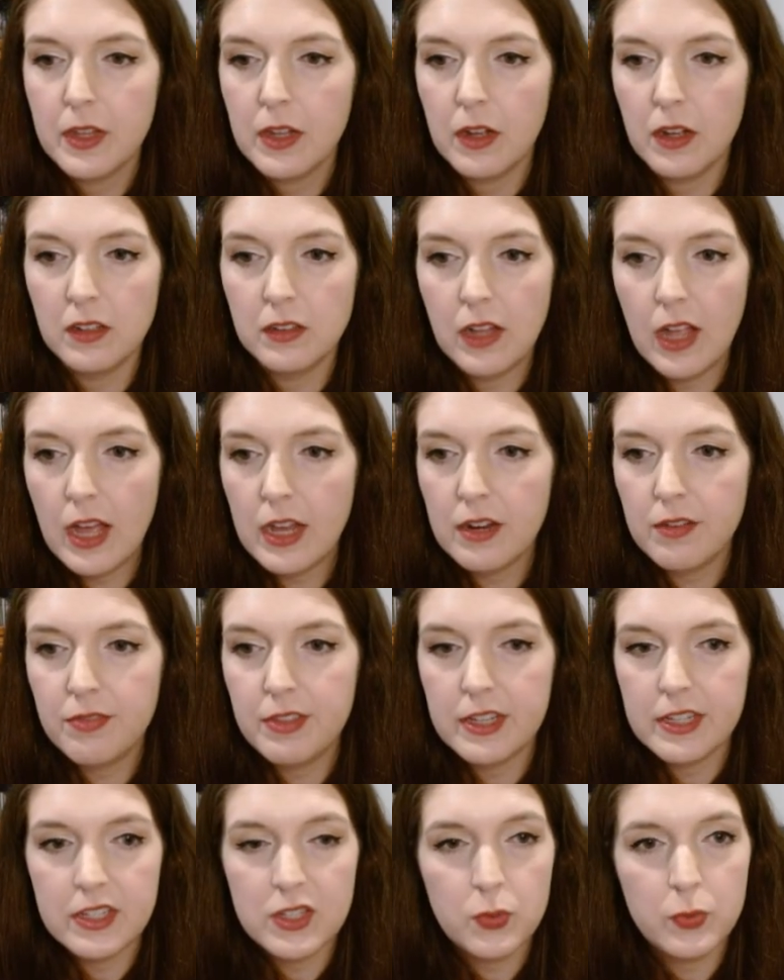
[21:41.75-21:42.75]
A lot of
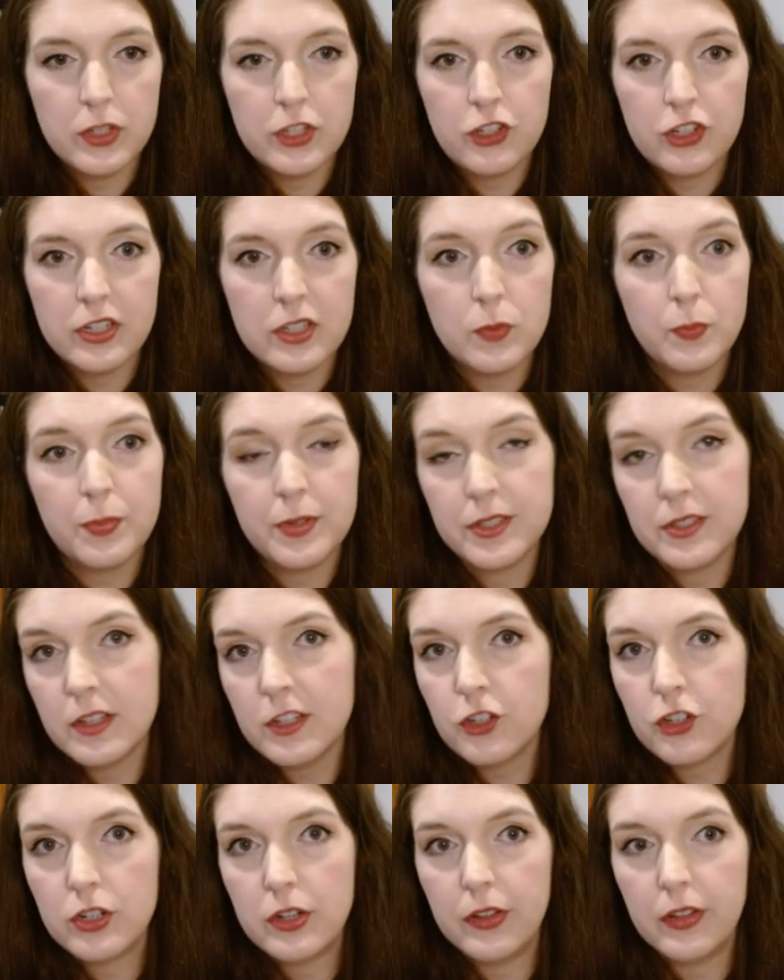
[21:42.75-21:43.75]
this was just
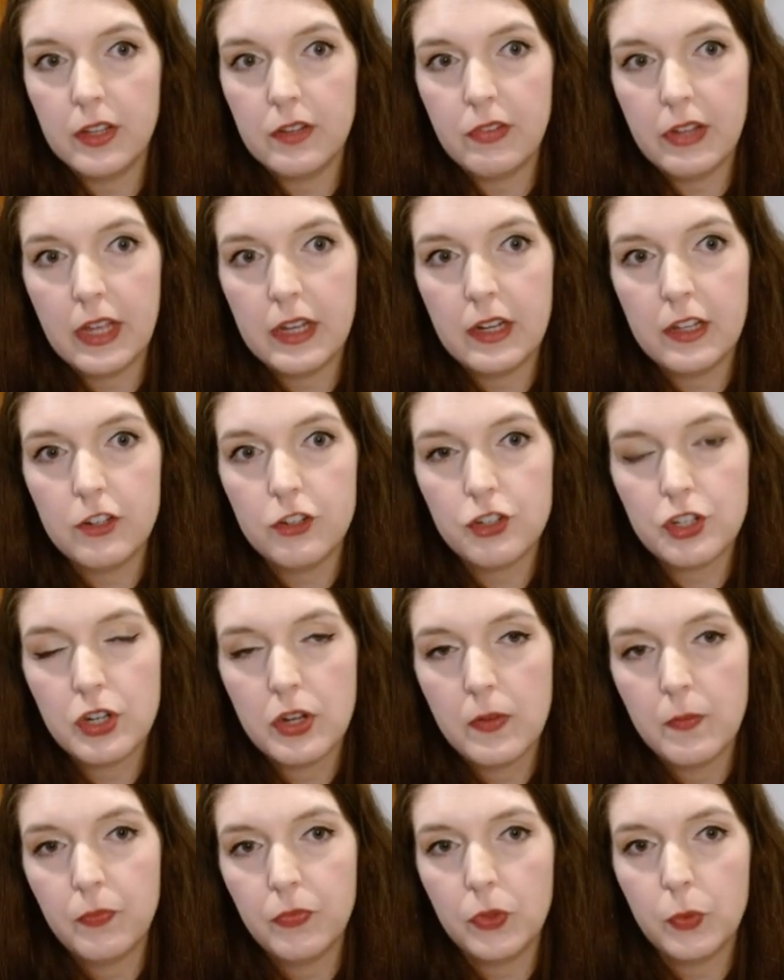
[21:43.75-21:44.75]
positional advantage,
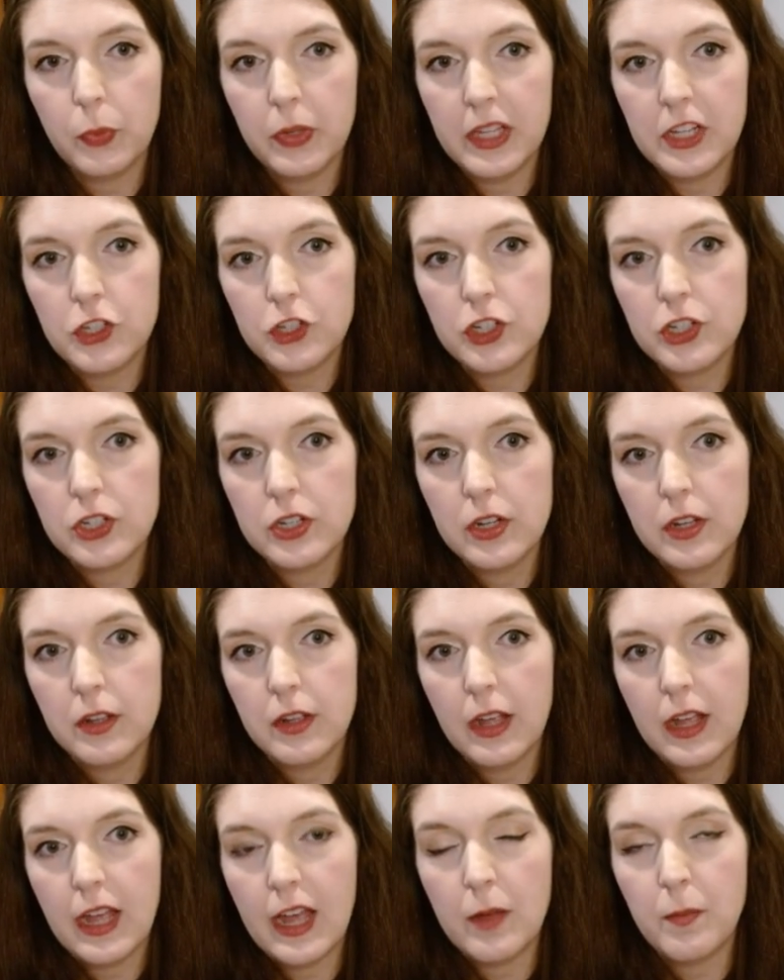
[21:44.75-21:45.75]
which
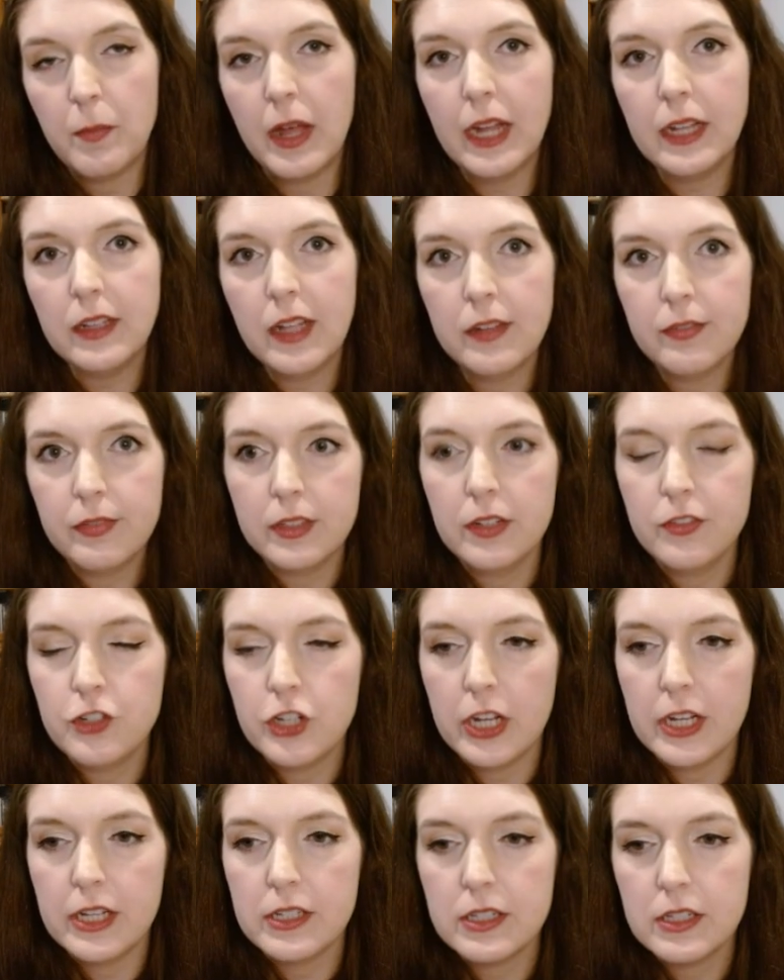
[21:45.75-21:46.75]
at my level of
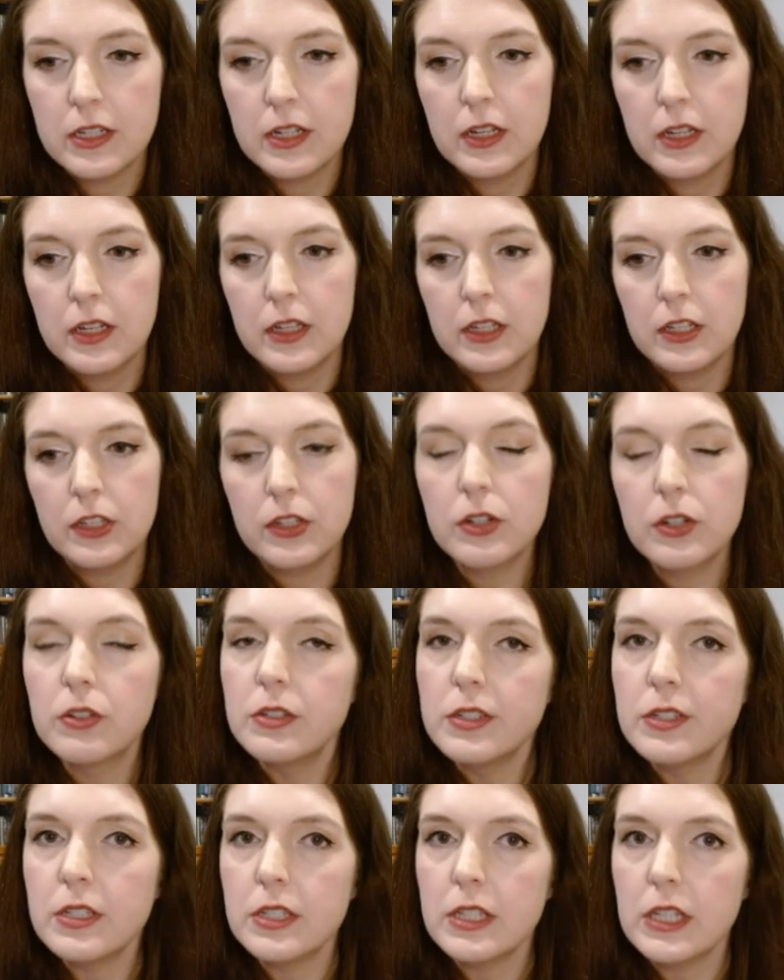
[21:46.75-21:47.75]
chess, you
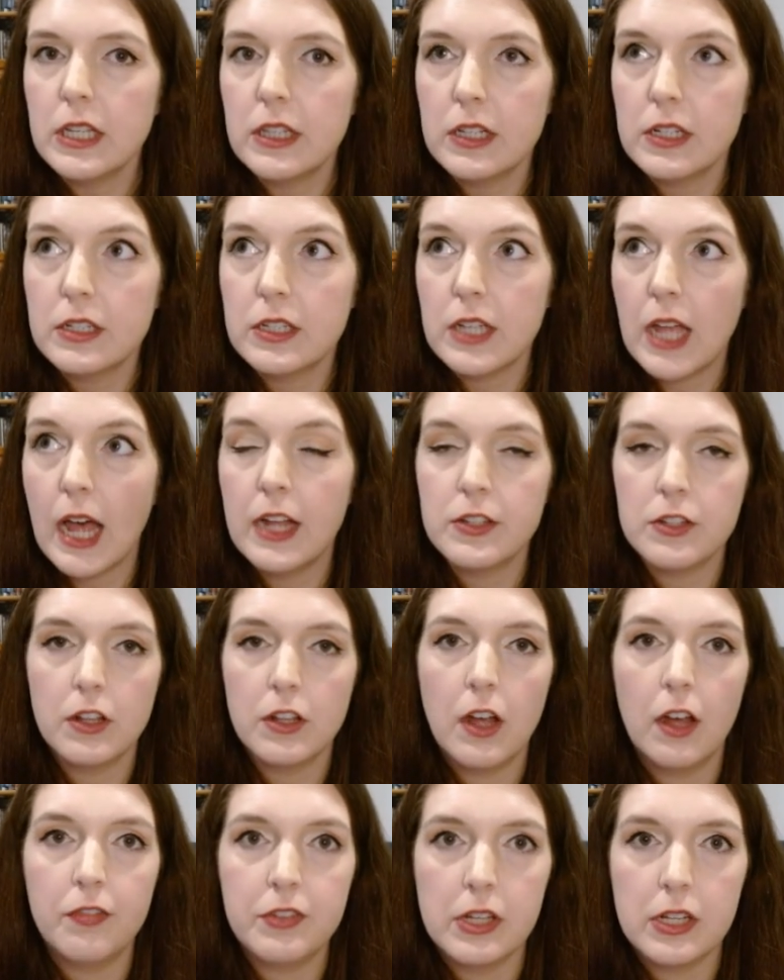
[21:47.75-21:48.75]
don't see this as
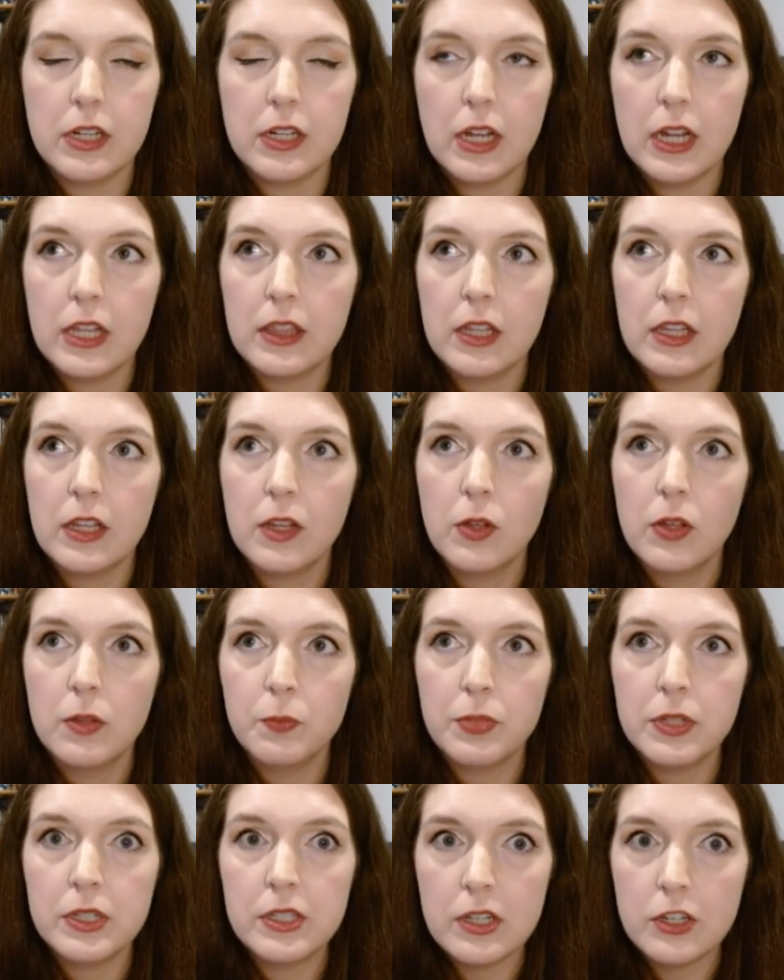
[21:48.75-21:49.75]
often. I think
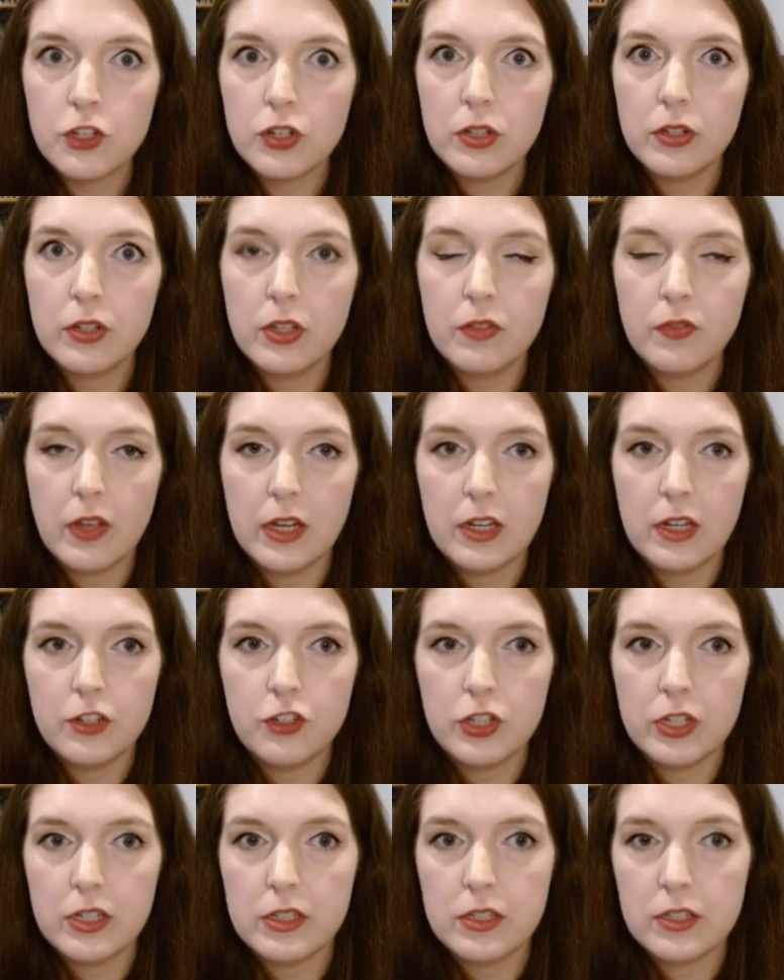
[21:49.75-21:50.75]
positional
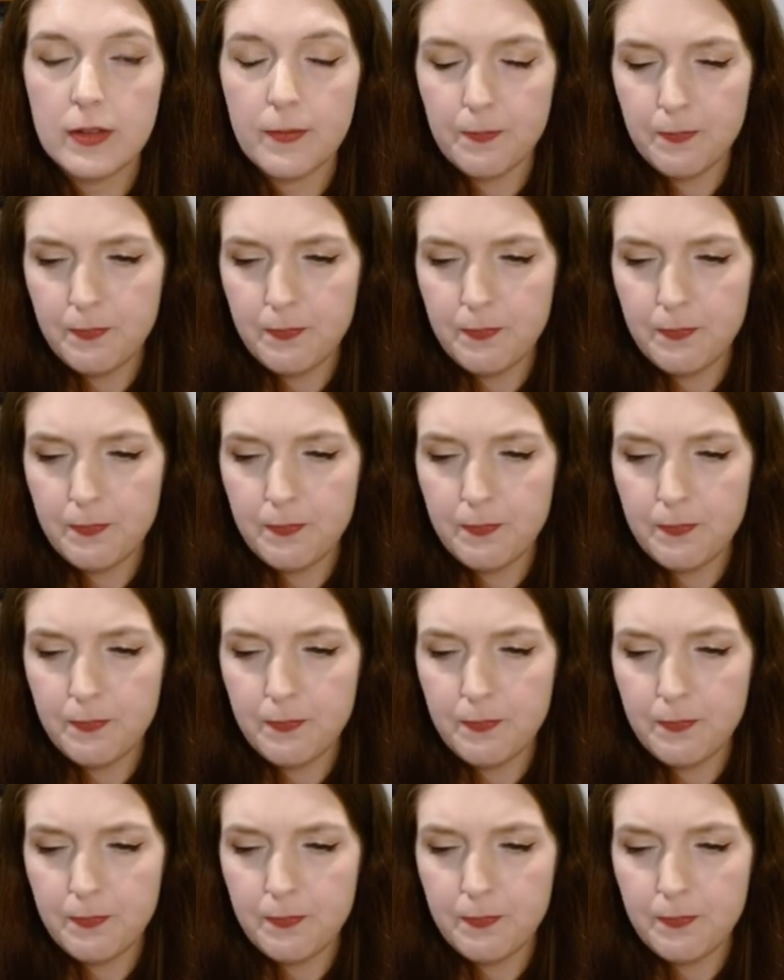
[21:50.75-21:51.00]
advantages